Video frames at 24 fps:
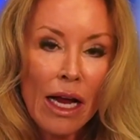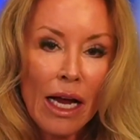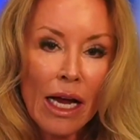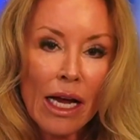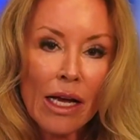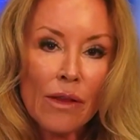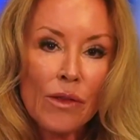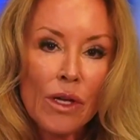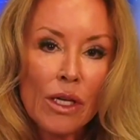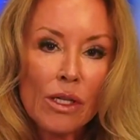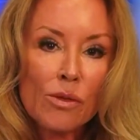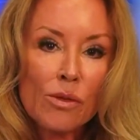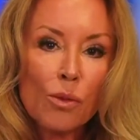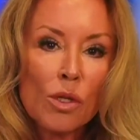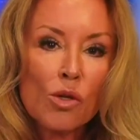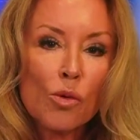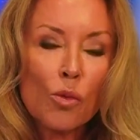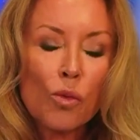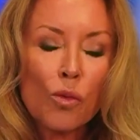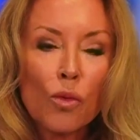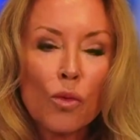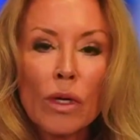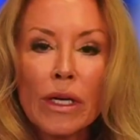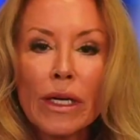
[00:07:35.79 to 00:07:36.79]
And this was
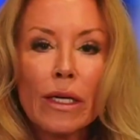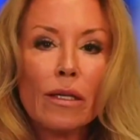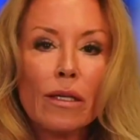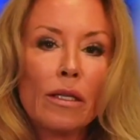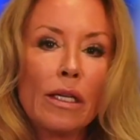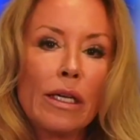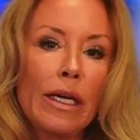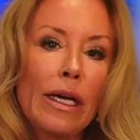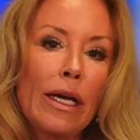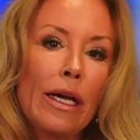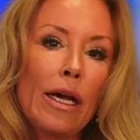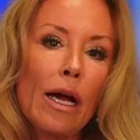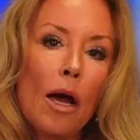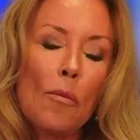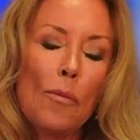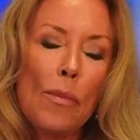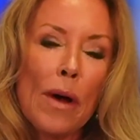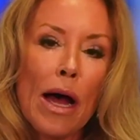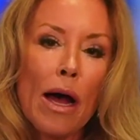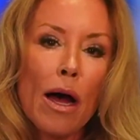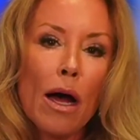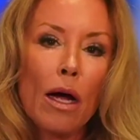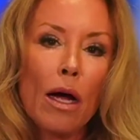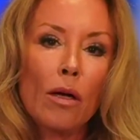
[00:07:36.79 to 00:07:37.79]
really
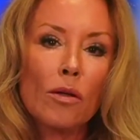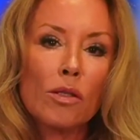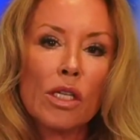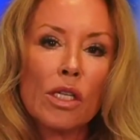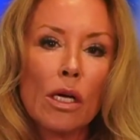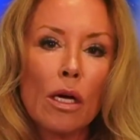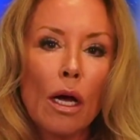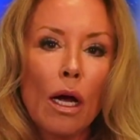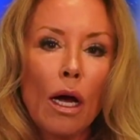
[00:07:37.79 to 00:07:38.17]
about